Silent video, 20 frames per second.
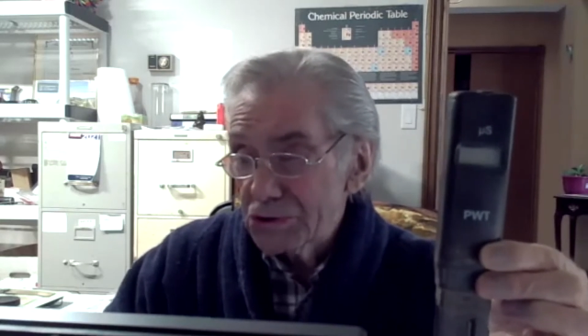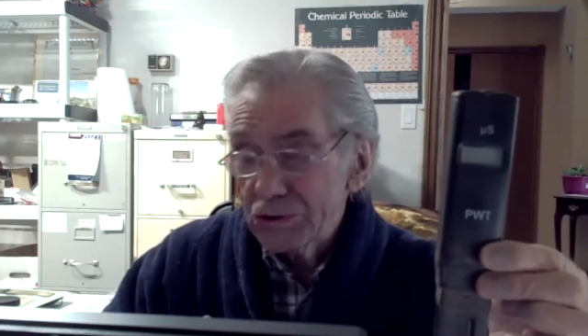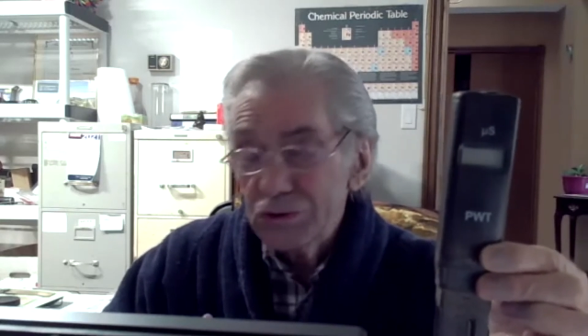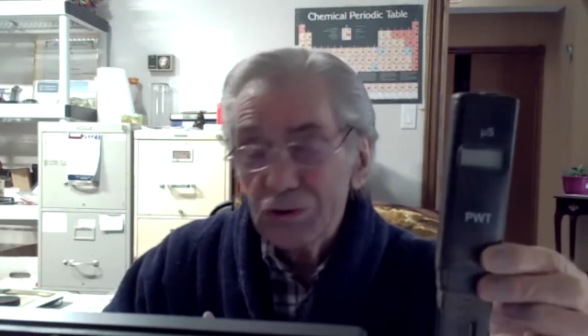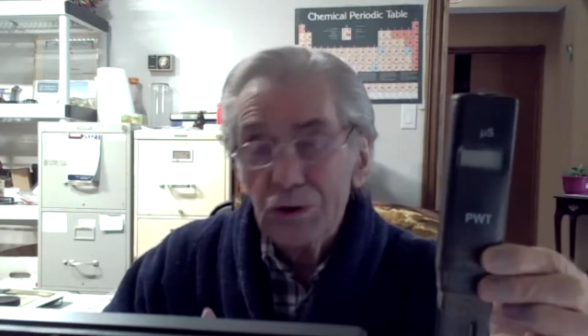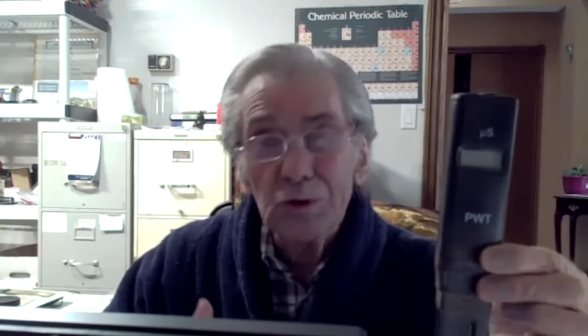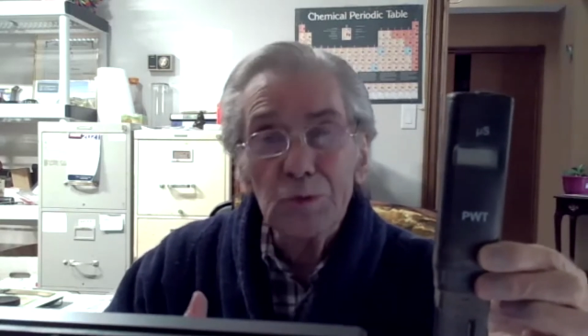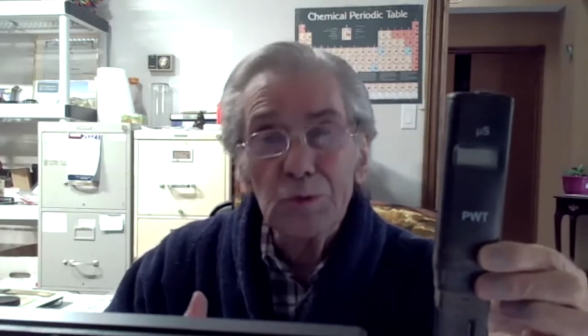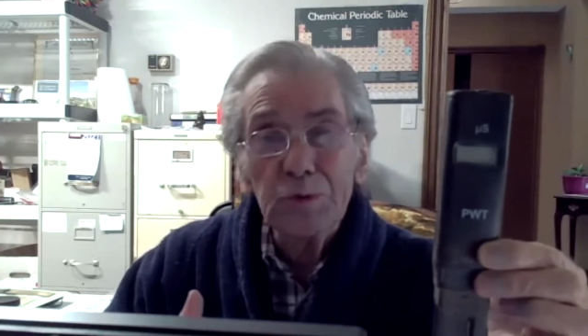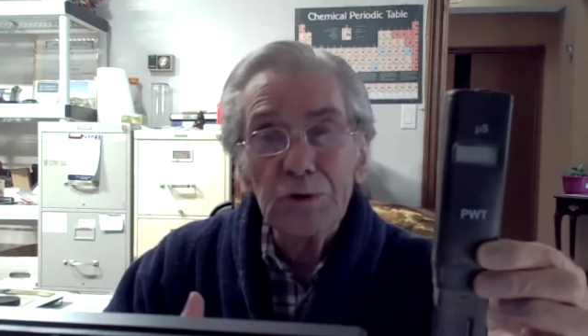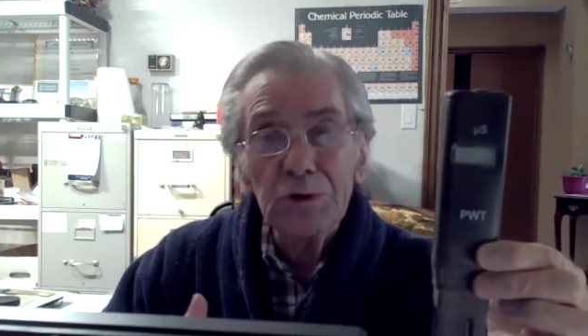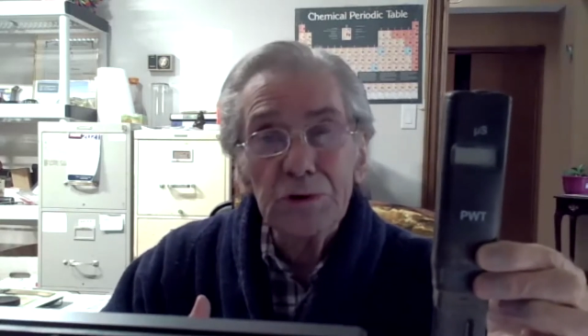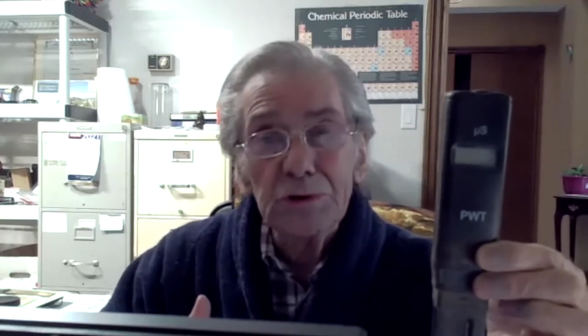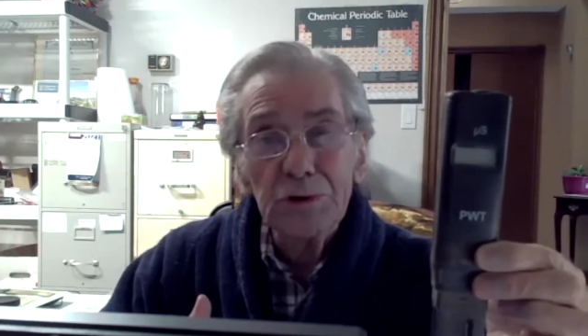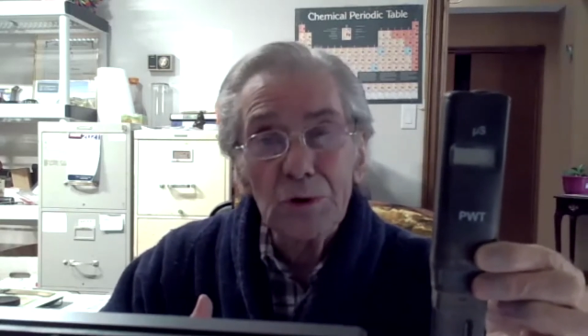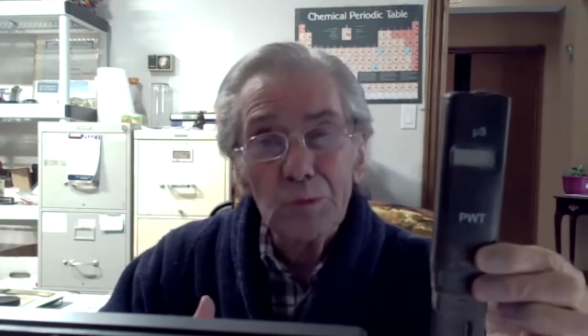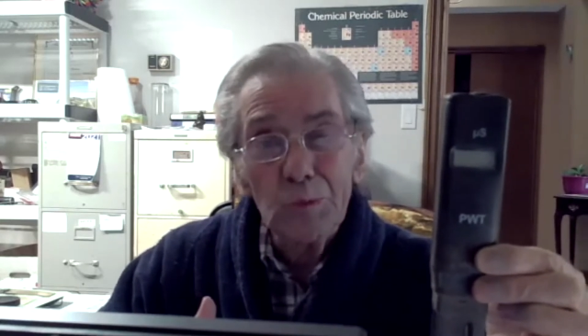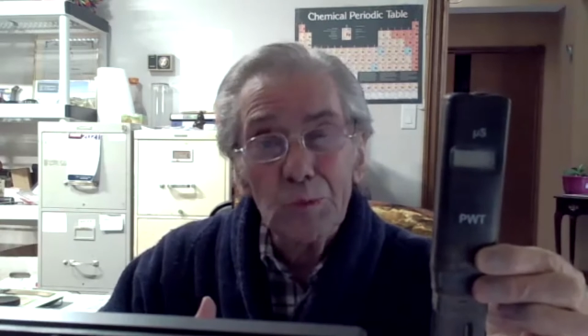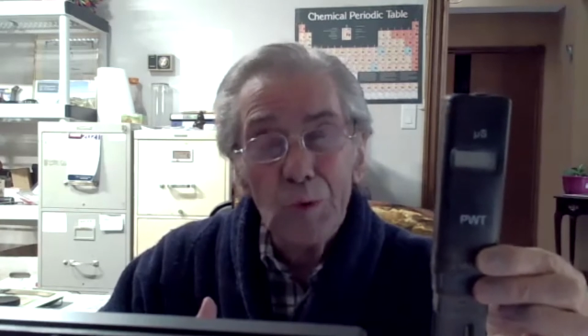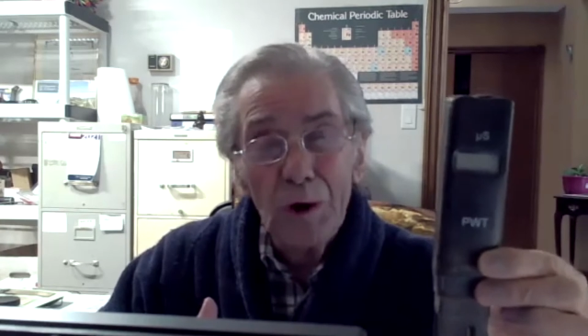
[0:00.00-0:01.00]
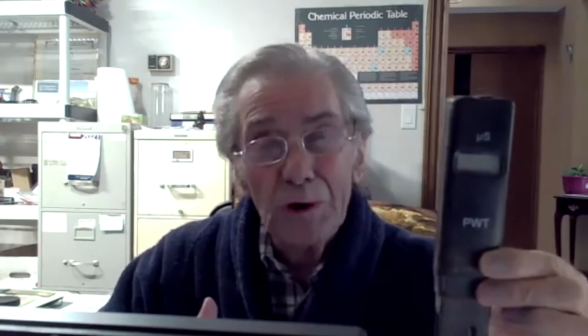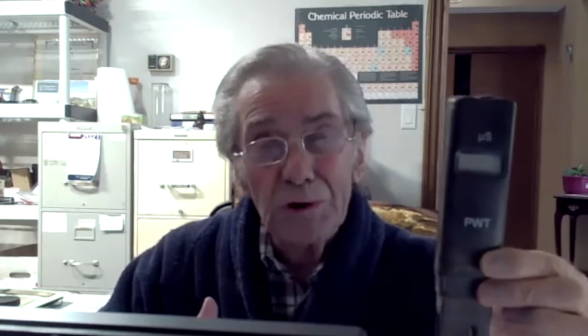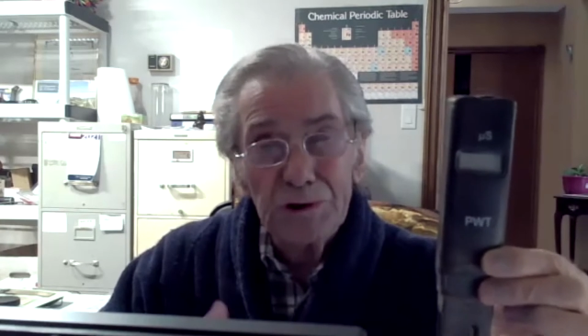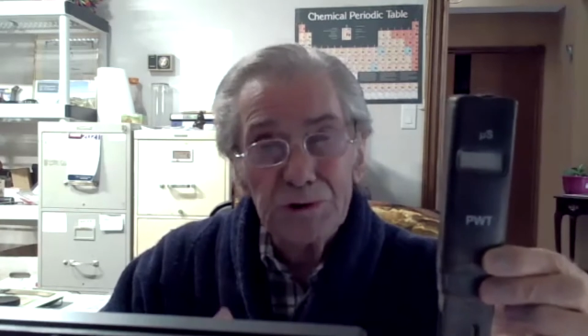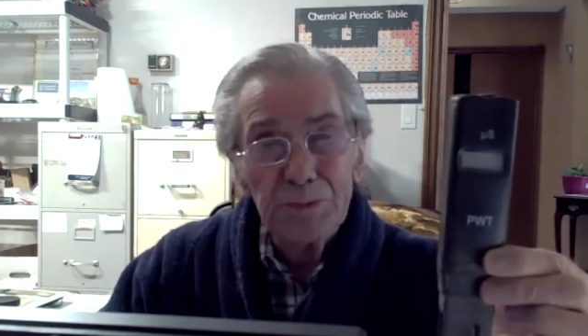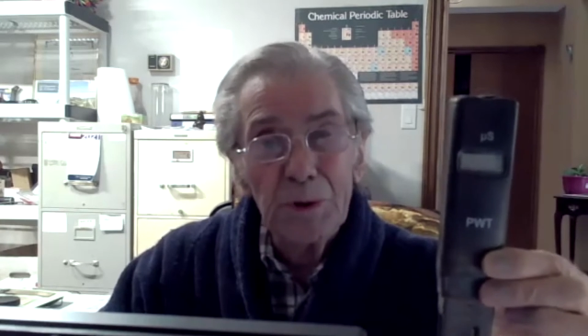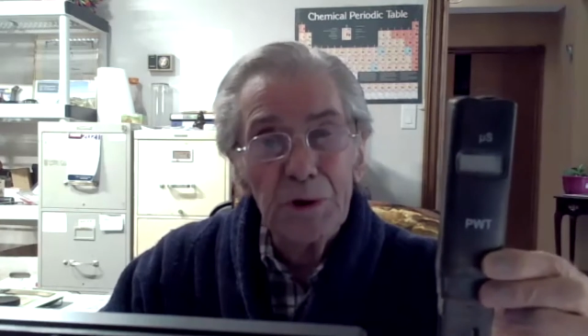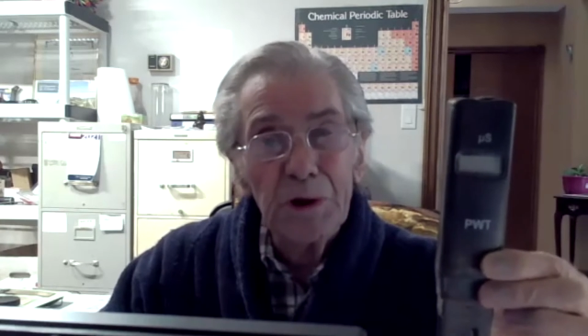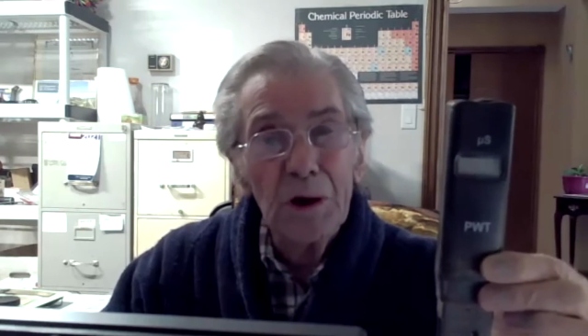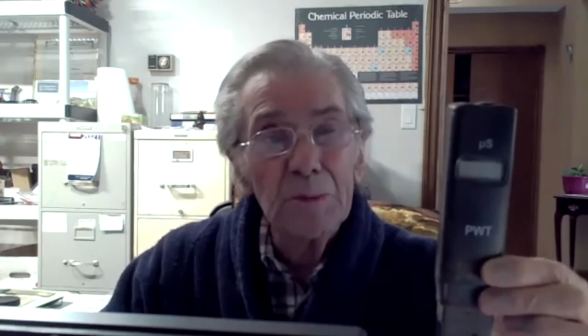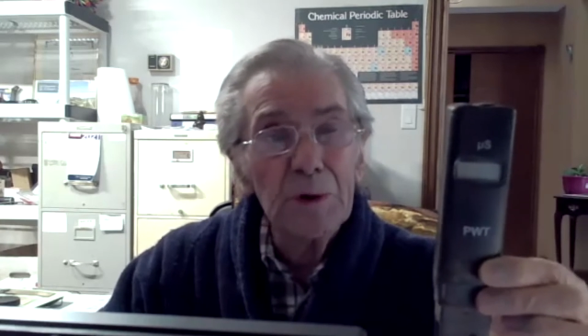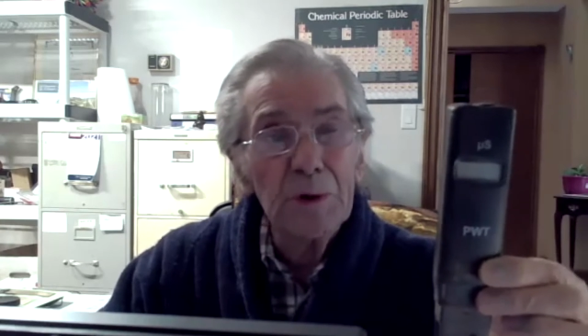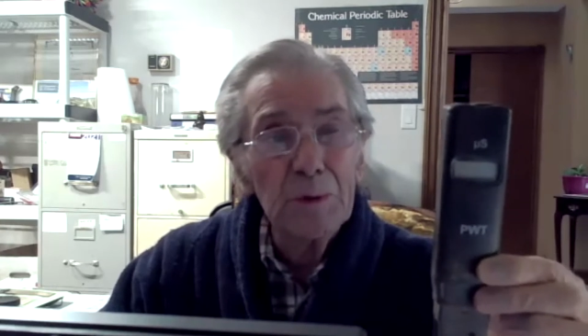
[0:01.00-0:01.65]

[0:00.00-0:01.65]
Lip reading: your water is becoming